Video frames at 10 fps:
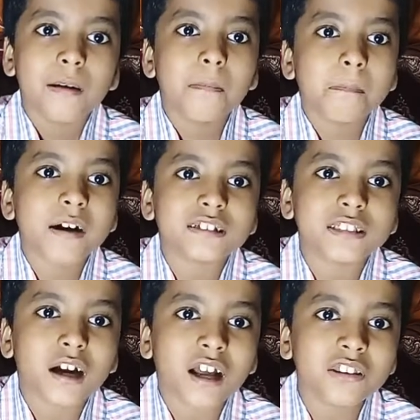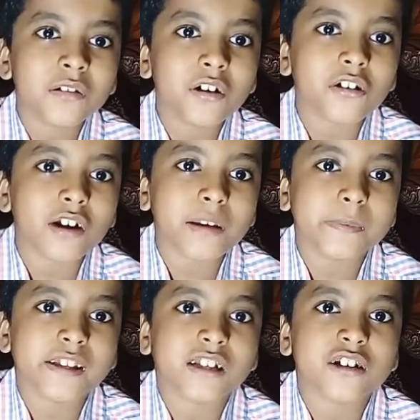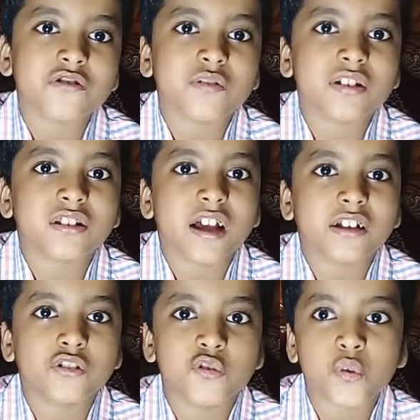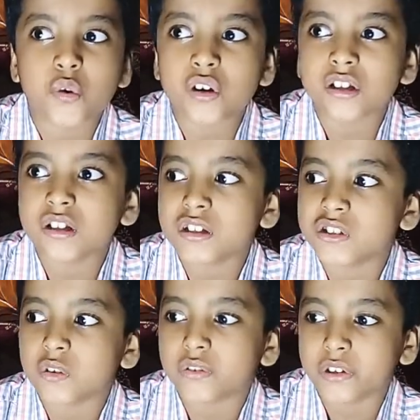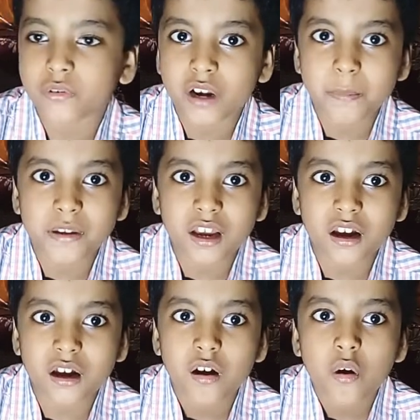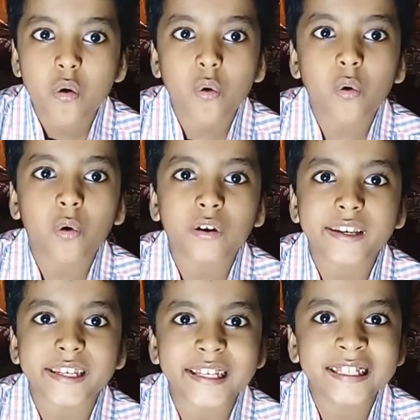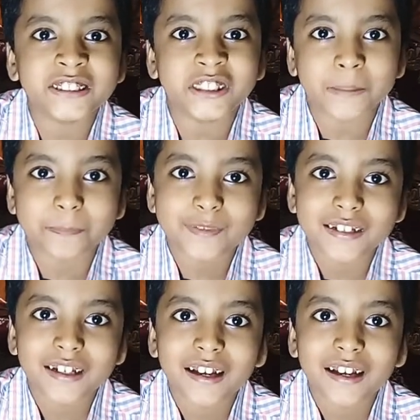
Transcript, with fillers: But other Arabian countries like Jordan, Saudi Arabia, or Egypt